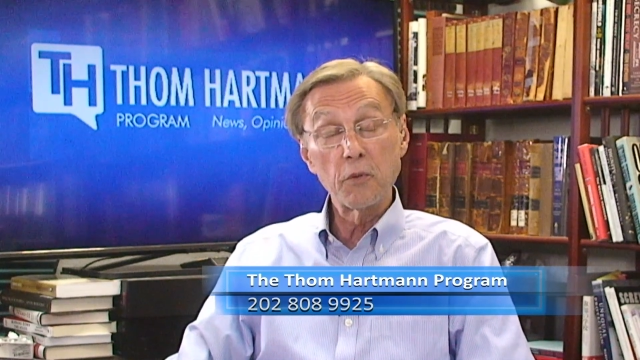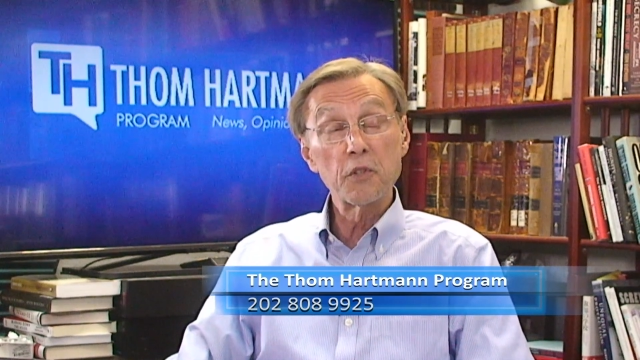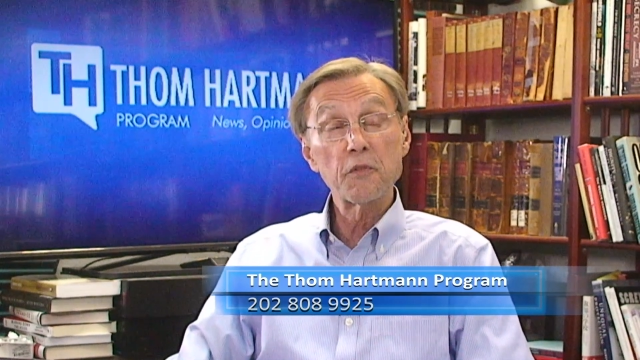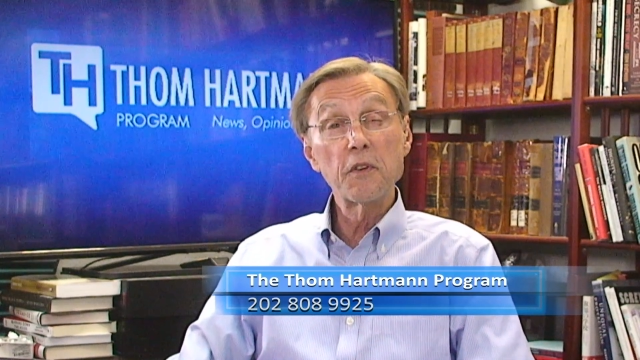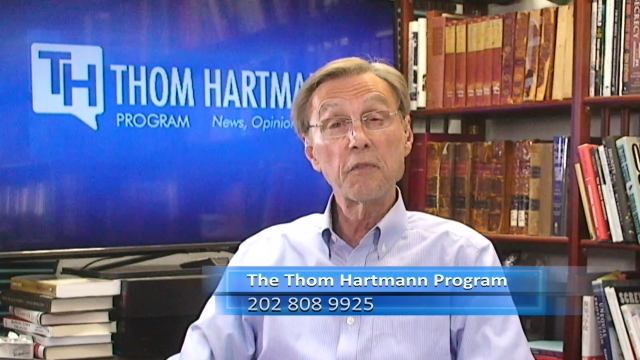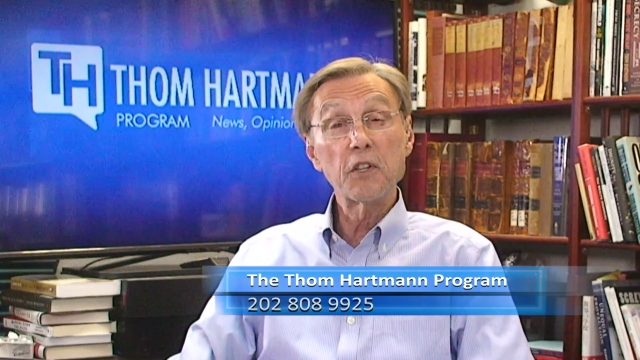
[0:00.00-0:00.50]

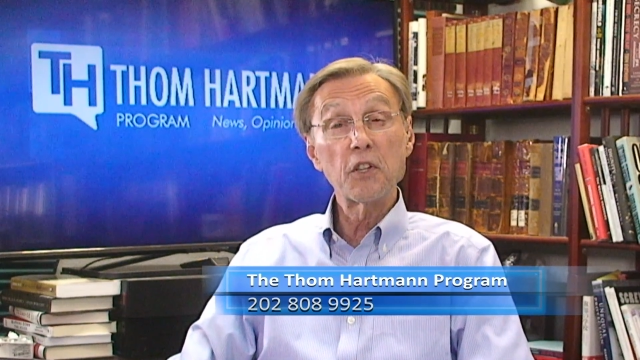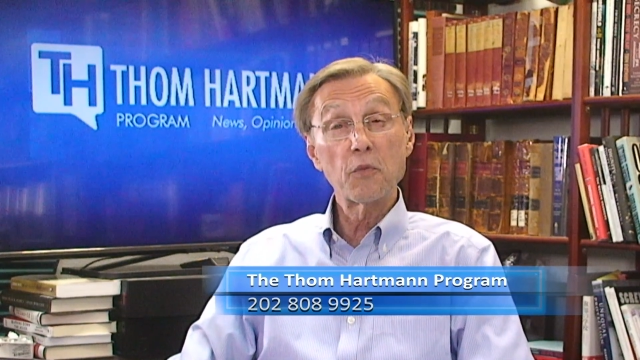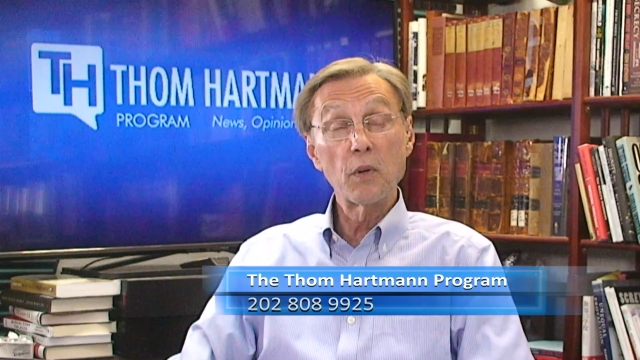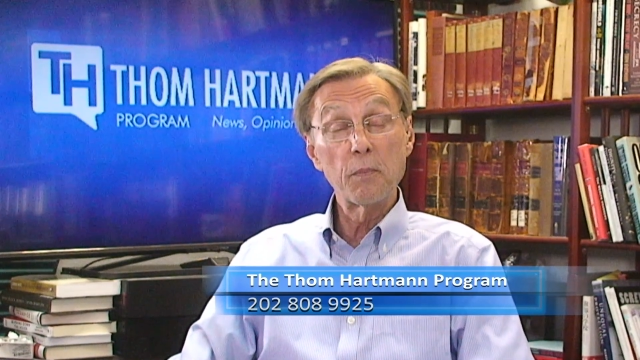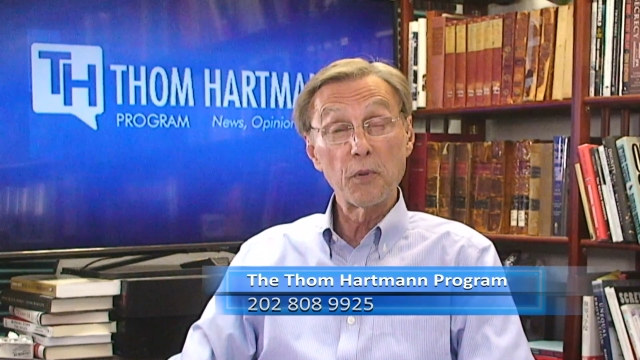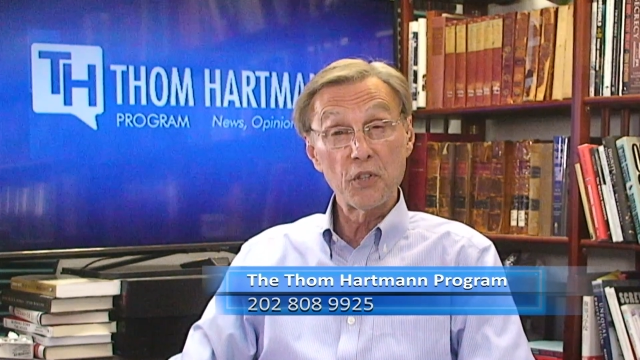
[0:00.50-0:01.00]
was
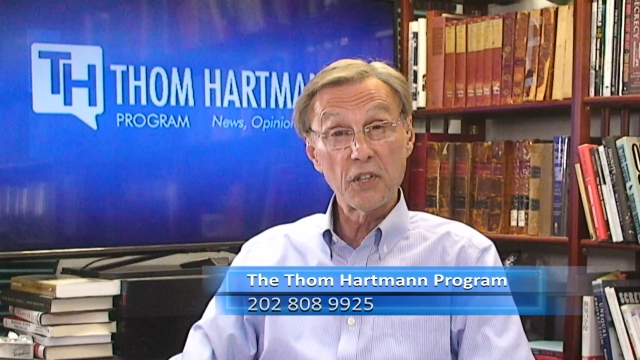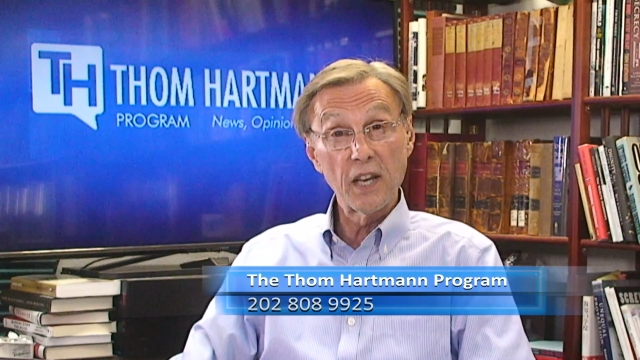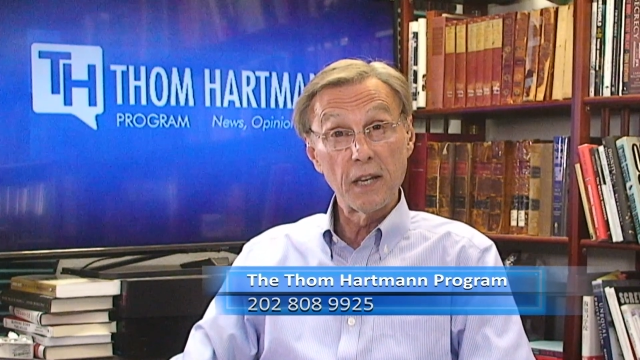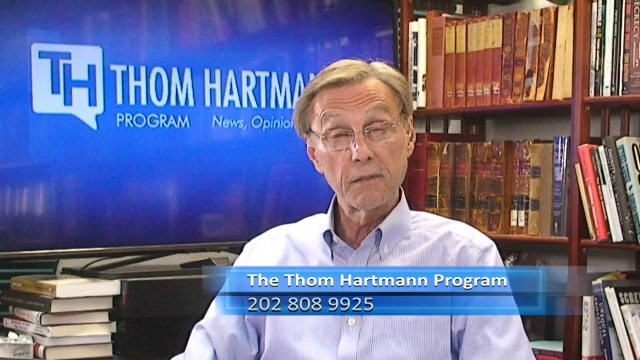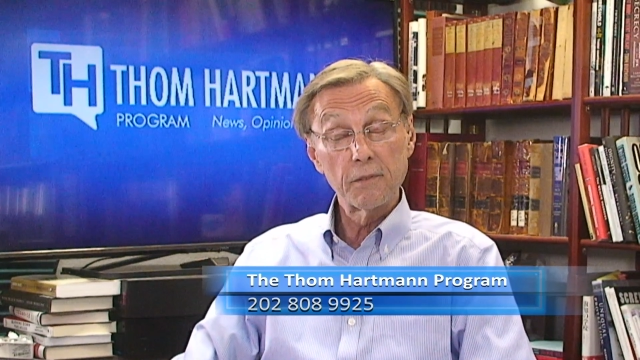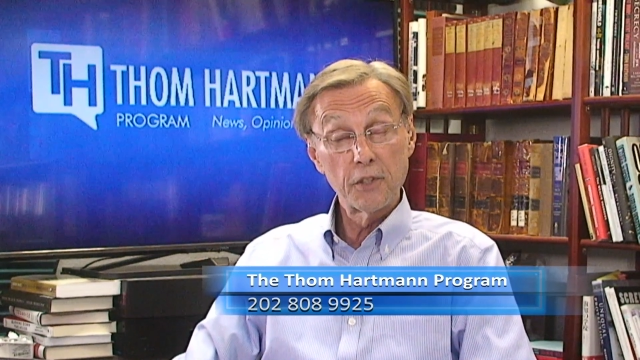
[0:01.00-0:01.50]

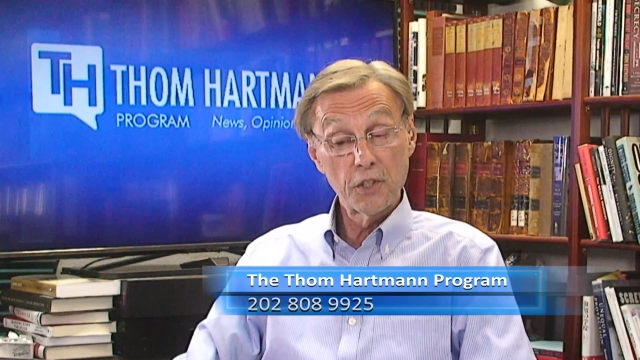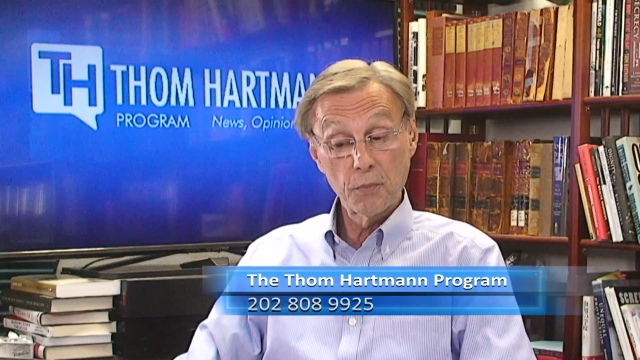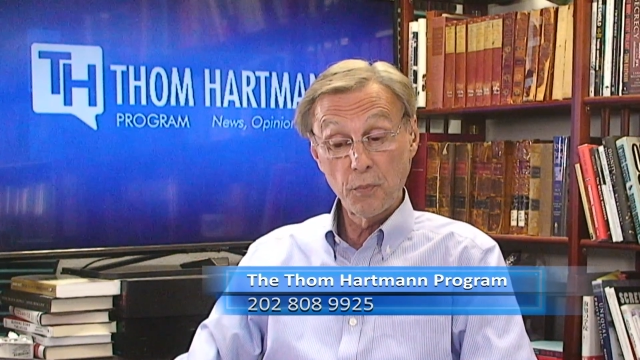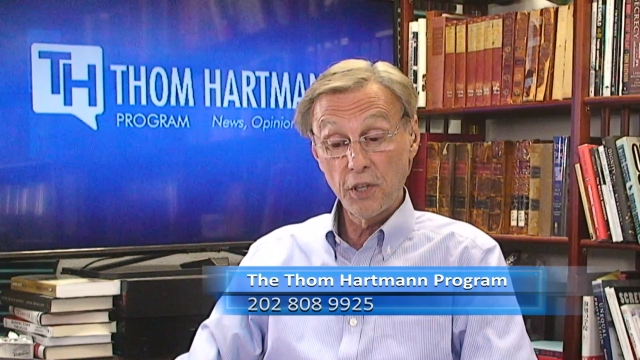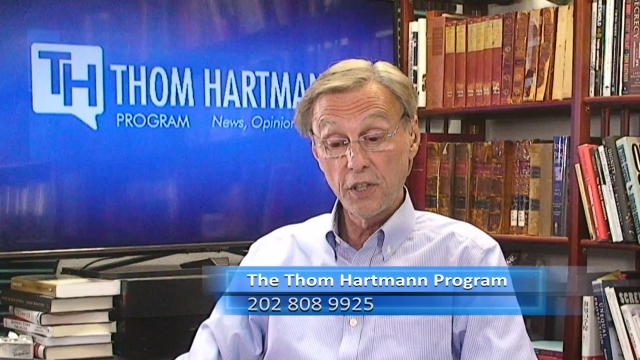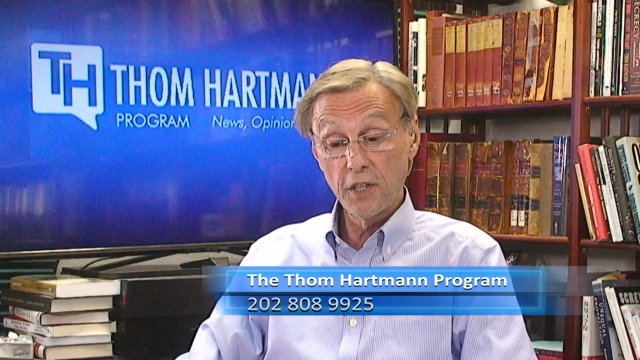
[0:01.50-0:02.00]
53%, which is
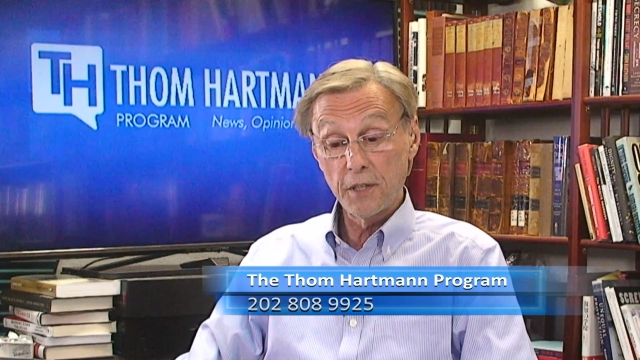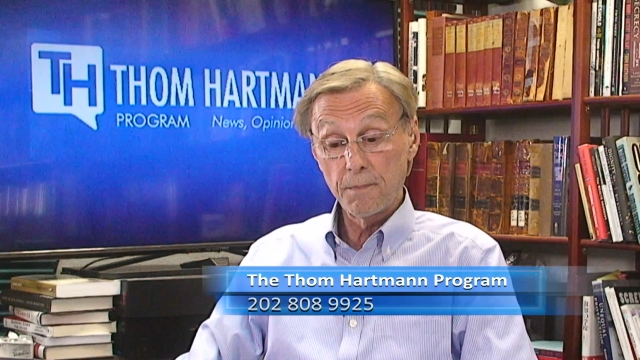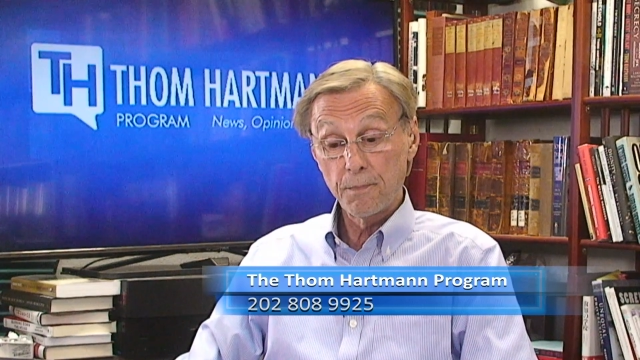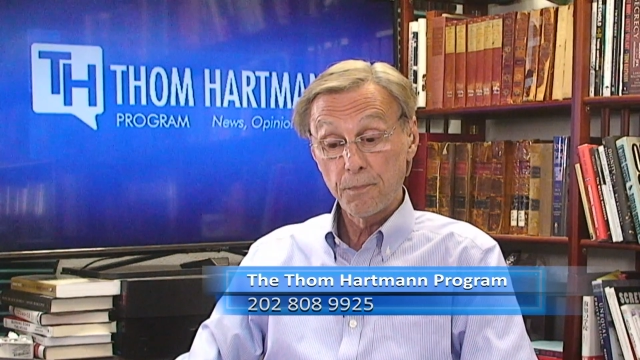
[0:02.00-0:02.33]
pretty good.